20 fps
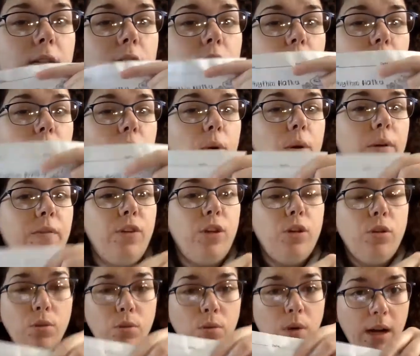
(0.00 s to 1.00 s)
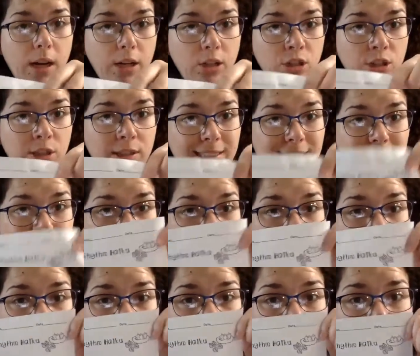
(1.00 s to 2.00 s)
So if you
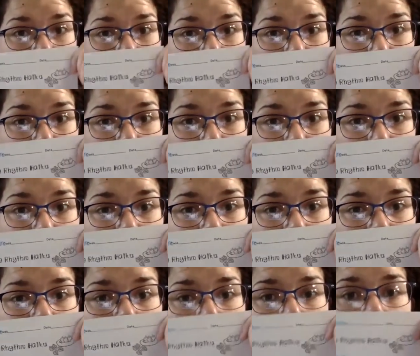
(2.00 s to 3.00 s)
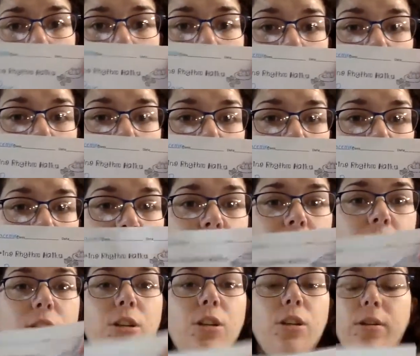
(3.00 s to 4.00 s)
understand what to do, remember
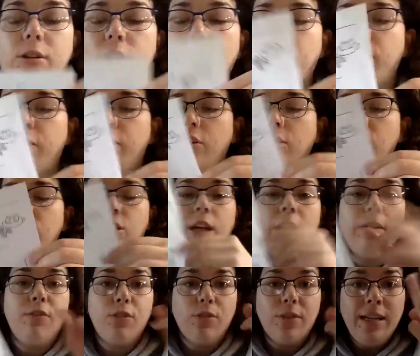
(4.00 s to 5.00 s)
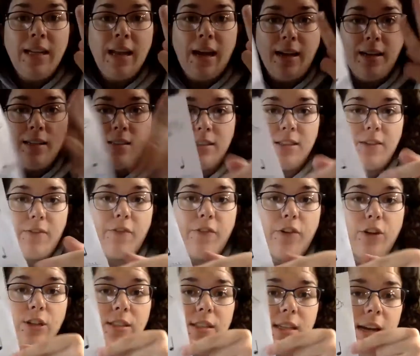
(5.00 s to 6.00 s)
your first. You have three lines.
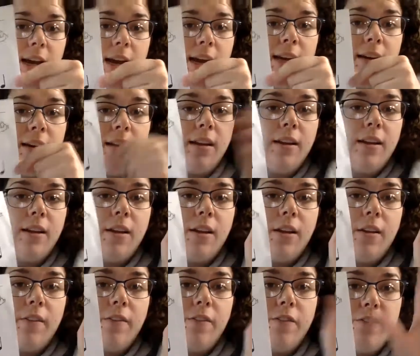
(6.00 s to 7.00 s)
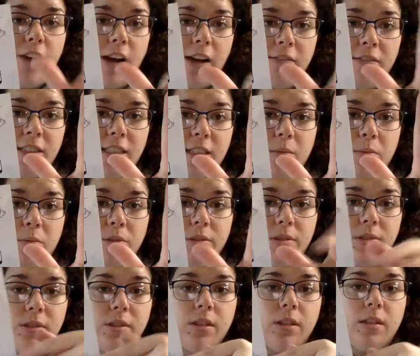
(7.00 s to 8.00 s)
First line, five
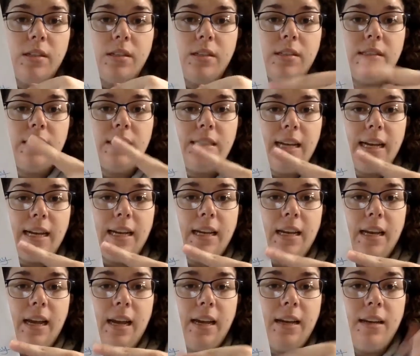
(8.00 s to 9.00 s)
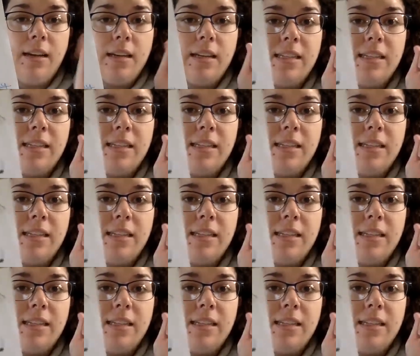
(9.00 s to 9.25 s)
syllables. Second line,